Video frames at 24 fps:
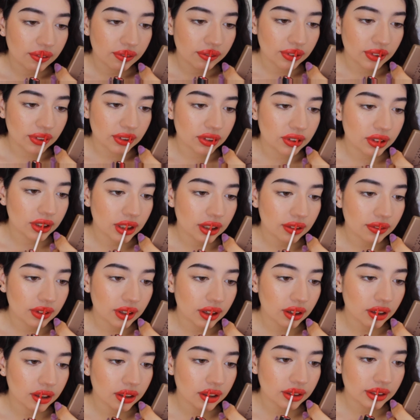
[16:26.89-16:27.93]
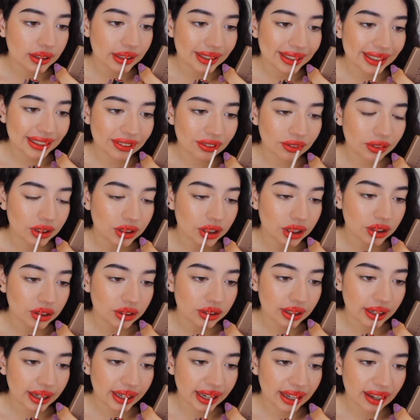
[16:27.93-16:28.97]
put them on, they when they
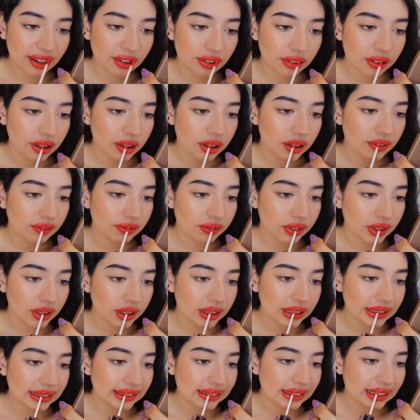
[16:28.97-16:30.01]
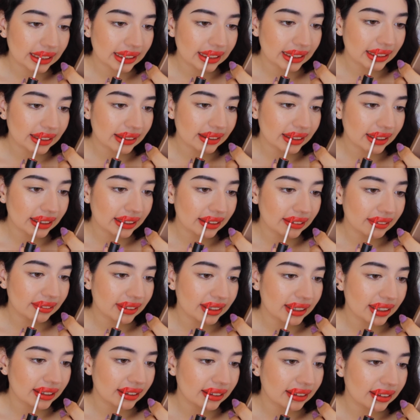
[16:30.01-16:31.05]
dry out, but it's not like you're gonna
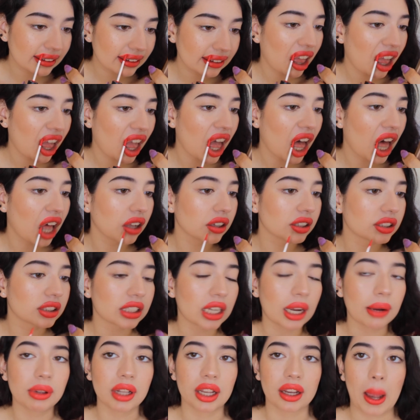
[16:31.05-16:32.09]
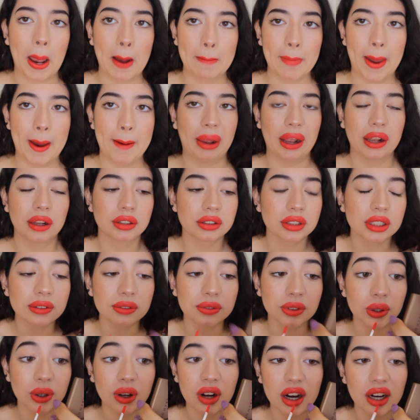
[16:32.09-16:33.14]
be all the time. Like if
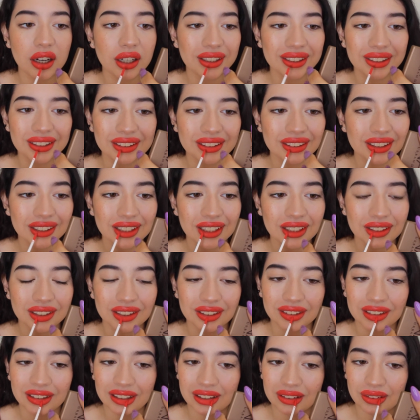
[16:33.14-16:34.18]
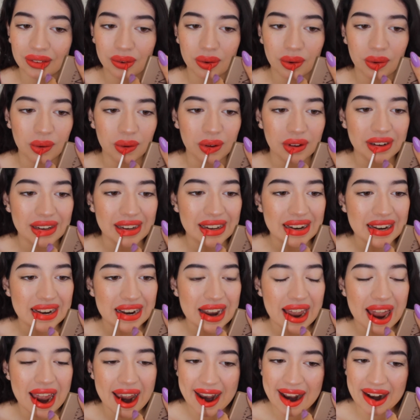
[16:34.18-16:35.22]
you are, that's not cool. That's
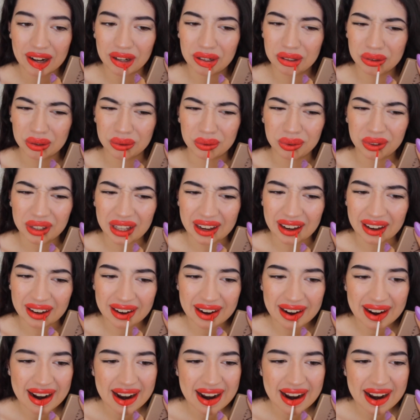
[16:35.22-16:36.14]
don't do that.